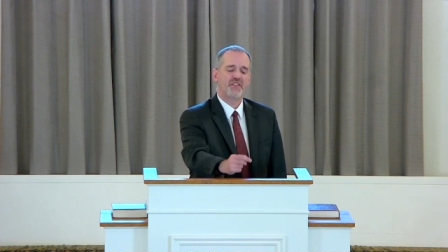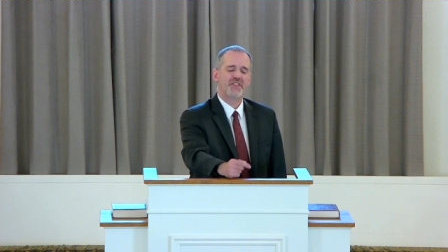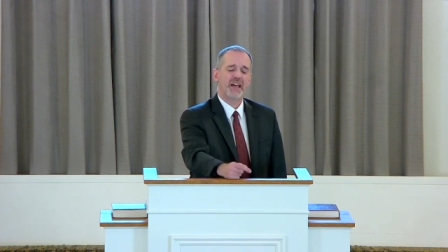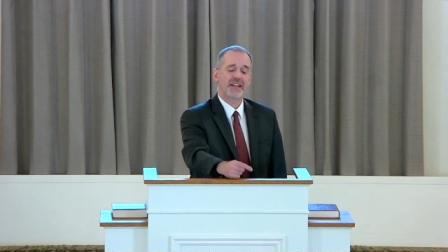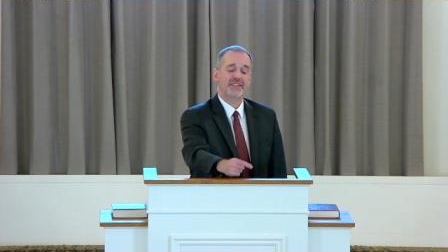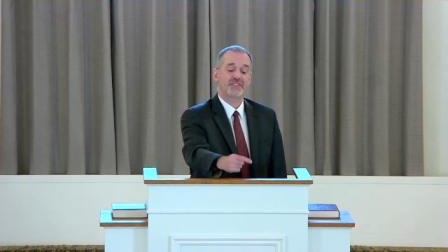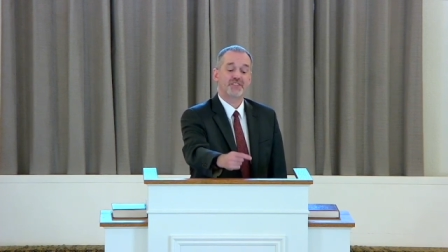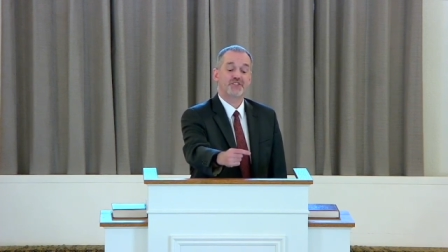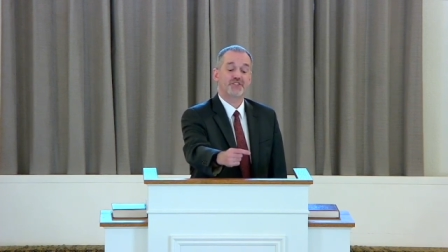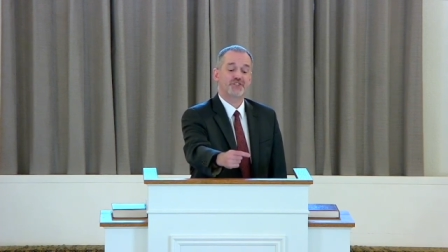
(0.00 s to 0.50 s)

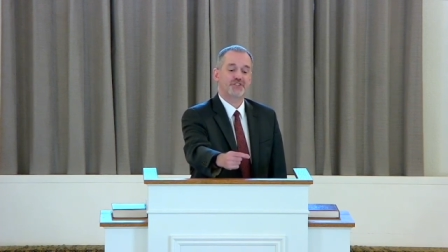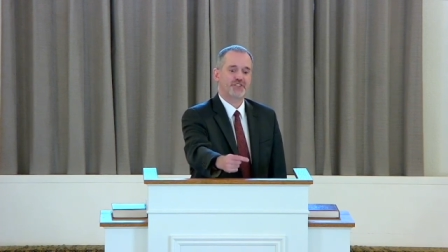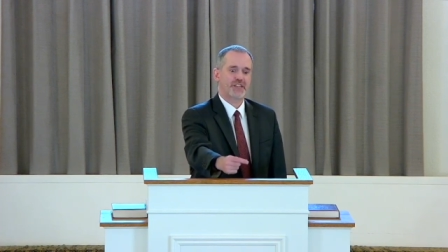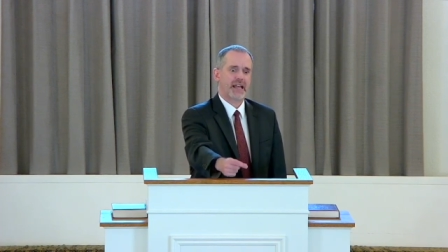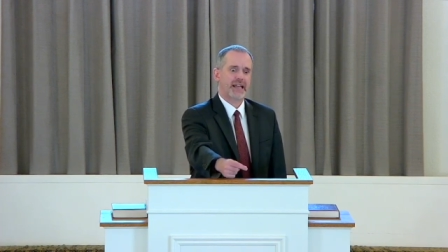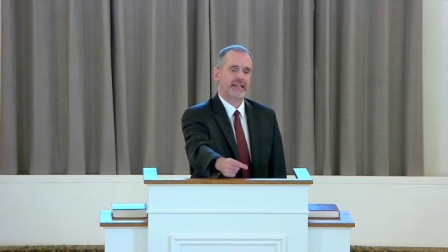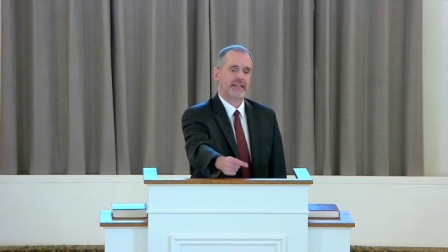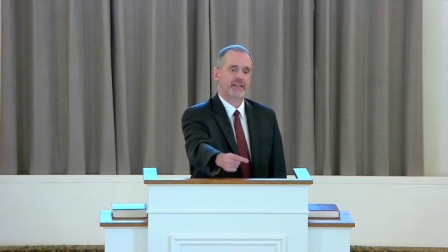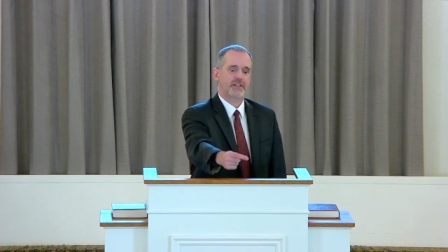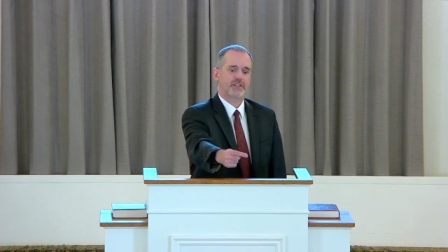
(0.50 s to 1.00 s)
that
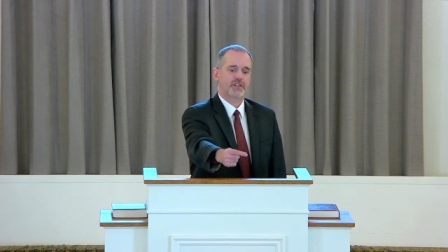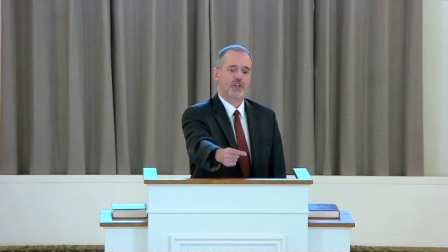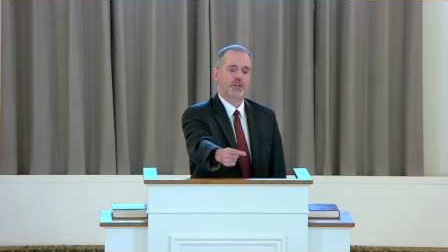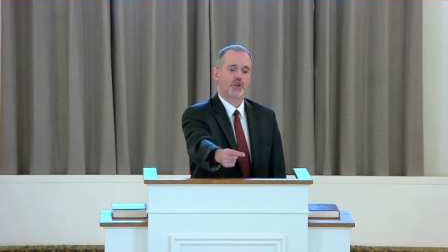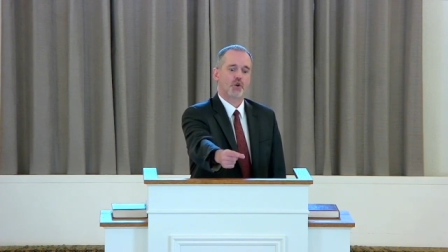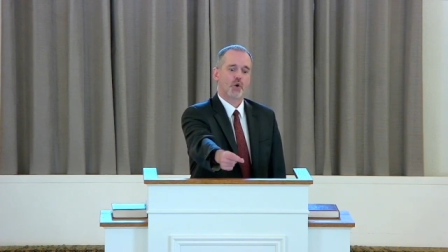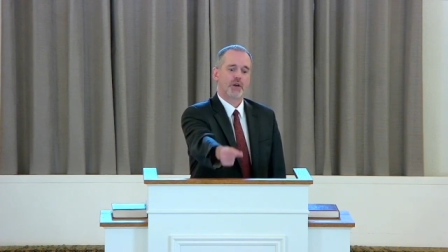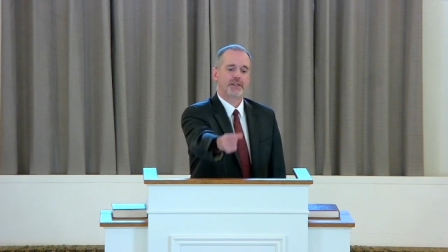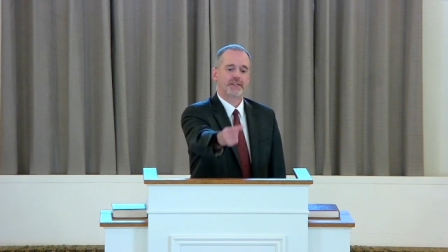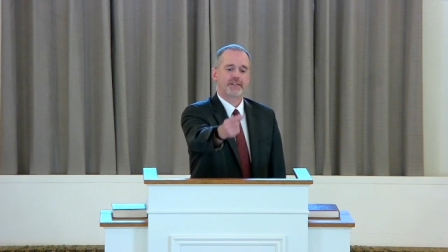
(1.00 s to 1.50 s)
second
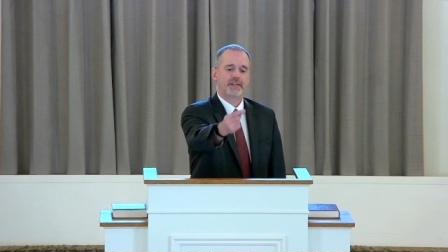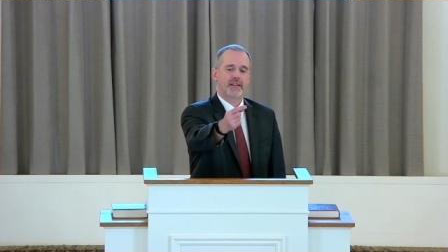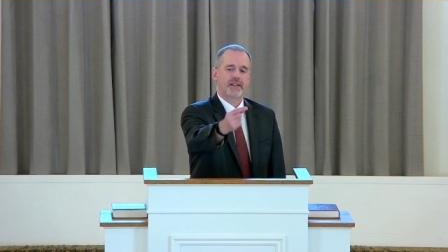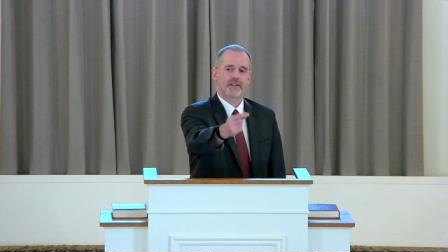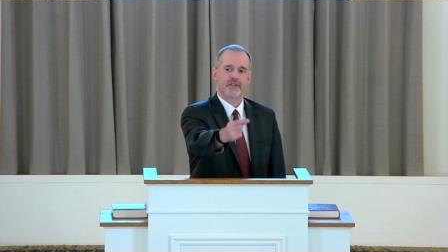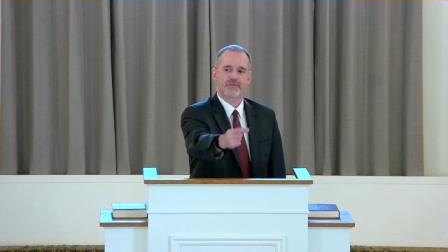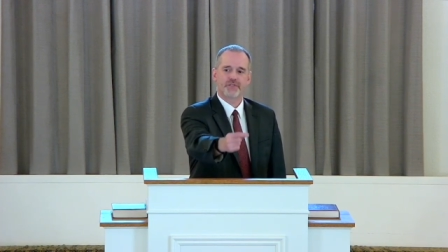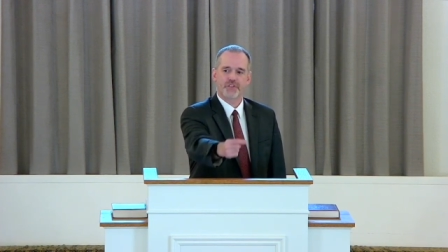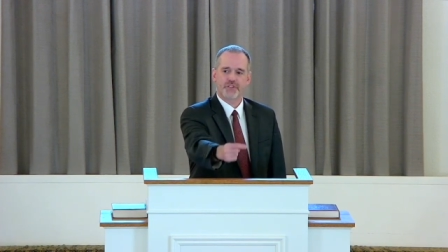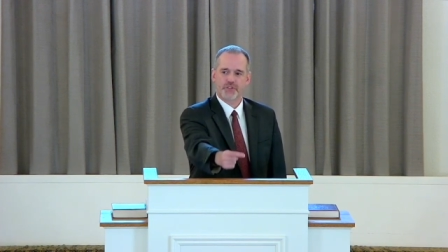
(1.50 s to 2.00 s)
anointing
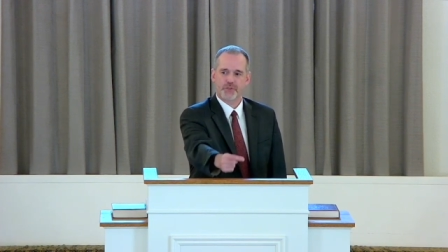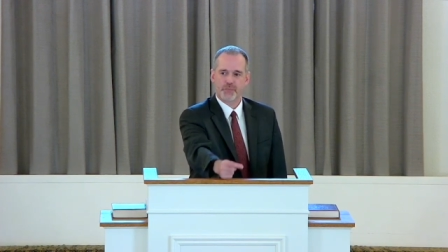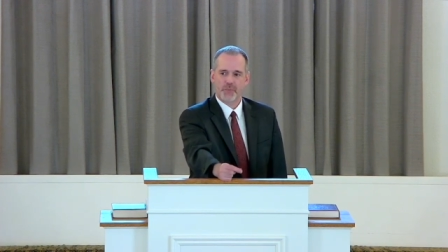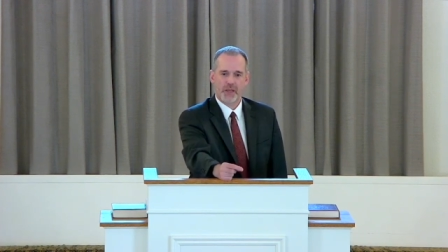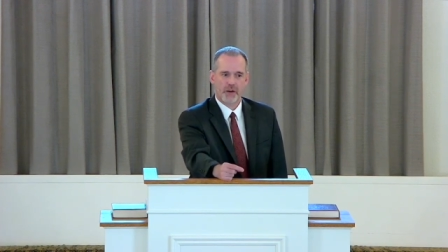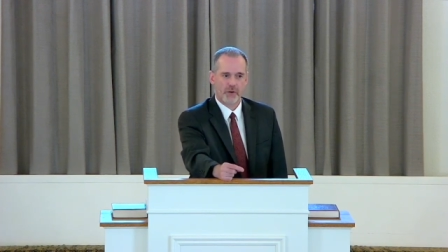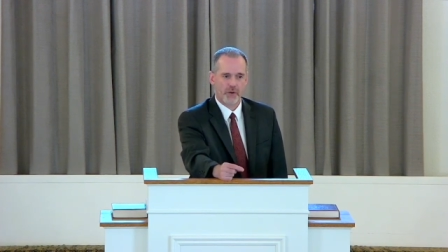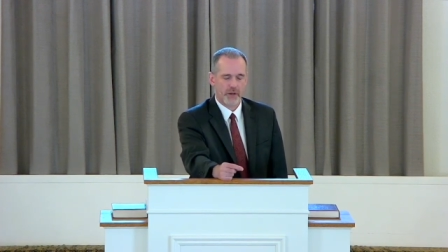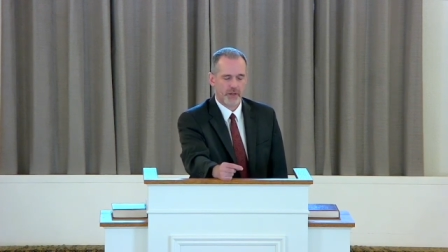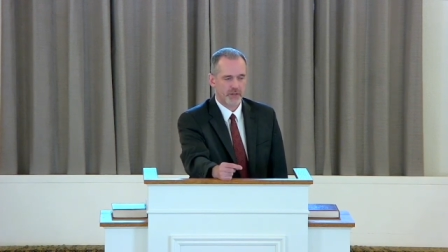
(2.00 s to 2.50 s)
of the
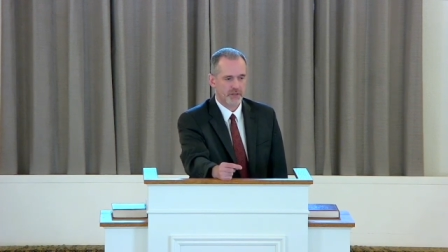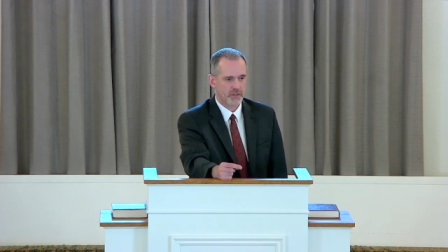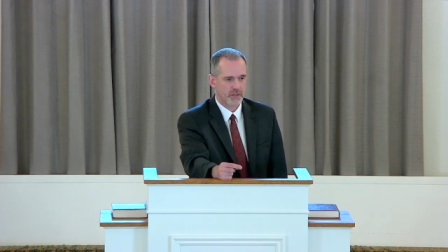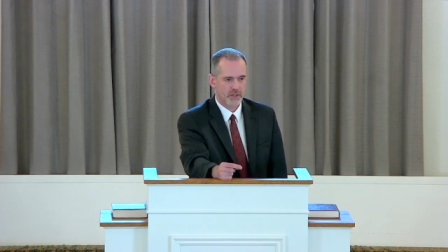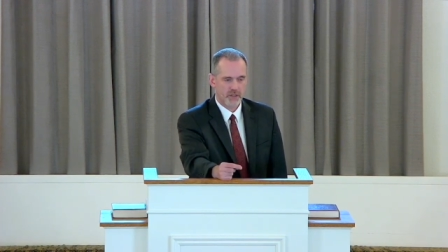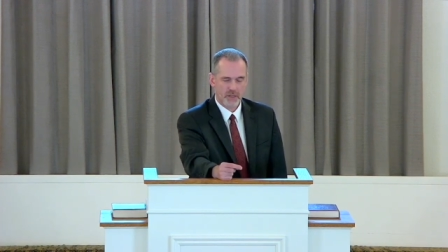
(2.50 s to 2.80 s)
Spirit.